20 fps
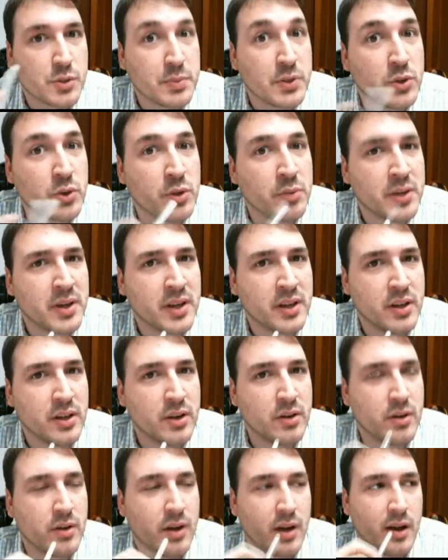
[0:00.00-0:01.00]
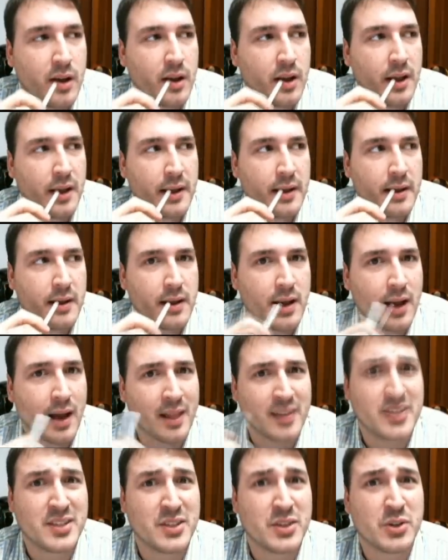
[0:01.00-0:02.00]
between me and you, I
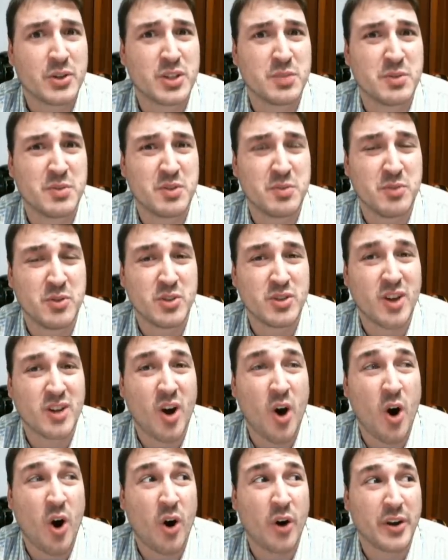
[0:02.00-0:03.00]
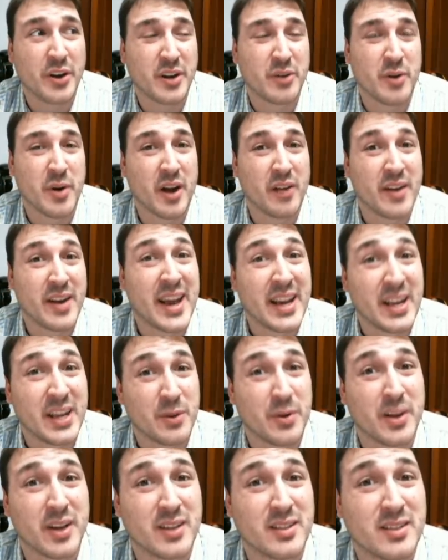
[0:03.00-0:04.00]
listen to Christmas music all year round
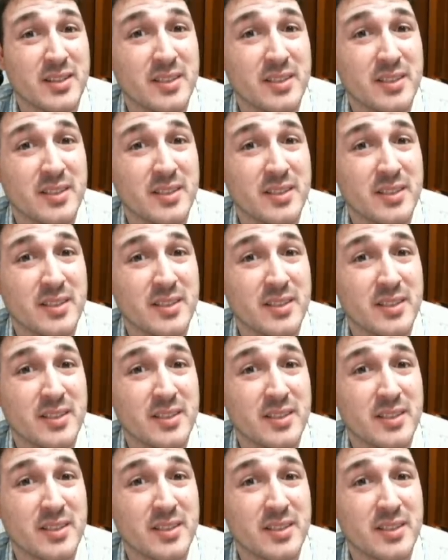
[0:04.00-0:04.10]
anyways.